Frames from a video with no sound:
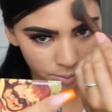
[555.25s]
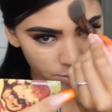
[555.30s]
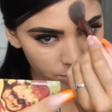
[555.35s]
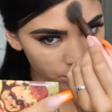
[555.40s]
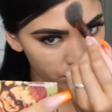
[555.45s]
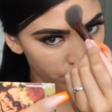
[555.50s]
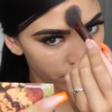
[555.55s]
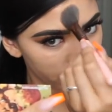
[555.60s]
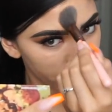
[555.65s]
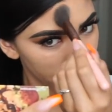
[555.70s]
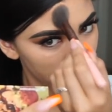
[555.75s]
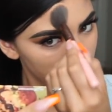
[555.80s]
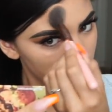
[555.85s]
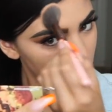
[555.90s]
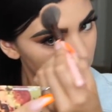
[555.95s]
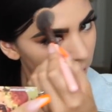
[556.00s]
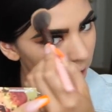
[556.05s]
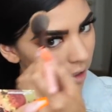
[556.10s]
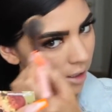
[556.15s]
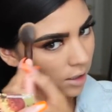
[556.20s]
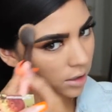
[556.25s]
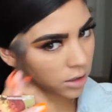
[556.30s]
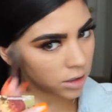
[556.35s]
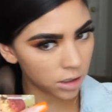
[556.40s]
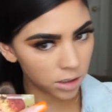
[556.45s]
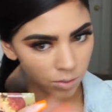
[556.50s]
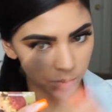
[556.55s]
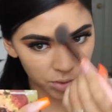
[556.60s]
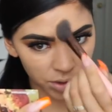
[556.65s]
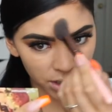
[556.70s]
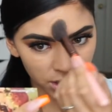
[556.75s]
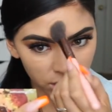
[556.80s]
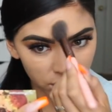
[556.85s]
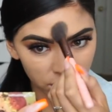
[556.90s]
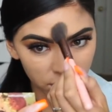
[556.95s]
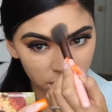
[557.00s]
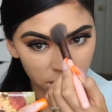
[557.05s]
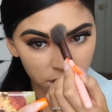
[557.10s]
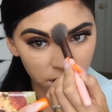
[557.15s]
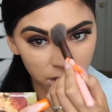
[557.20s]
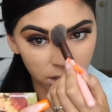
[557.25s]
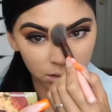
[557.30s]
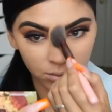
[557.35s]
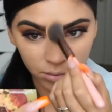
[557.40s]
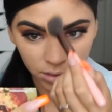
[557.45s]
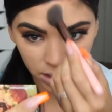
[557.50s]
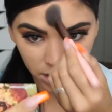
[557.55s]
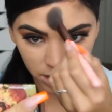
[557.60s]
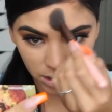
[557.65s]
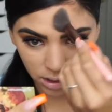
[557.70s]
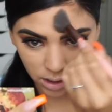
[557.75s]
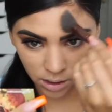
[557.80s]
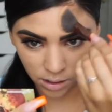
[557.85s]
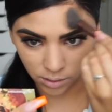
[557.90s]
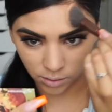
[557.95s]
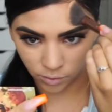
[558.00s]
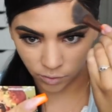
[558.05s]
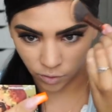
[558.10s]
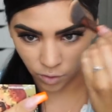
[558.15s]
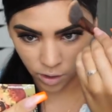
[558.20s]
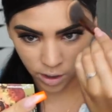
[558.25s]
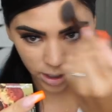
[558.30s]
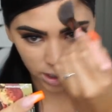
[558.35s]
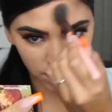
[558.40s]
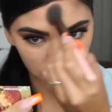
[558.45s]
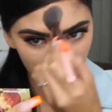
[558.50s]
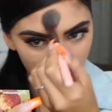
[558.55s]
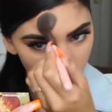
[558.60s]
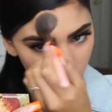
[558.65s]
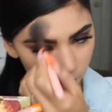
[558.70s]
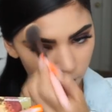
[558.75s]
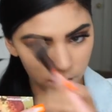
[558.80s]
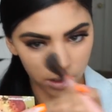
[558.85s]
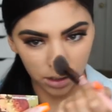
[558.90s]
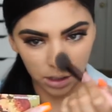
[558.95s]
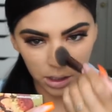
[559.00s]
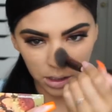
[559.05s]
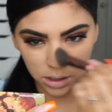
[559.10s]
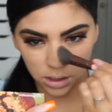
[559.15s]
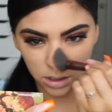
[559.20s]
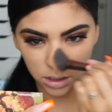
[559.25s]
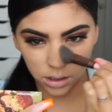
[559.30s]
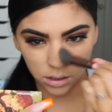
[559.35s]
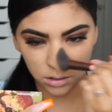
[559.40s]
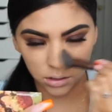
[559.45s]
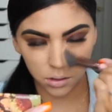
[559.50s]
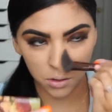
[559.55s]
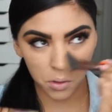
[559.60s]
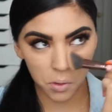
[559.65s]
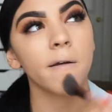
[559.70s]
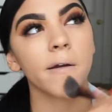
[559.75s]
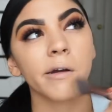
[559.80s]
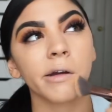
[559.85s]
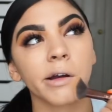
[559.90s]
press that excess powder on my forehead area and like T-zone,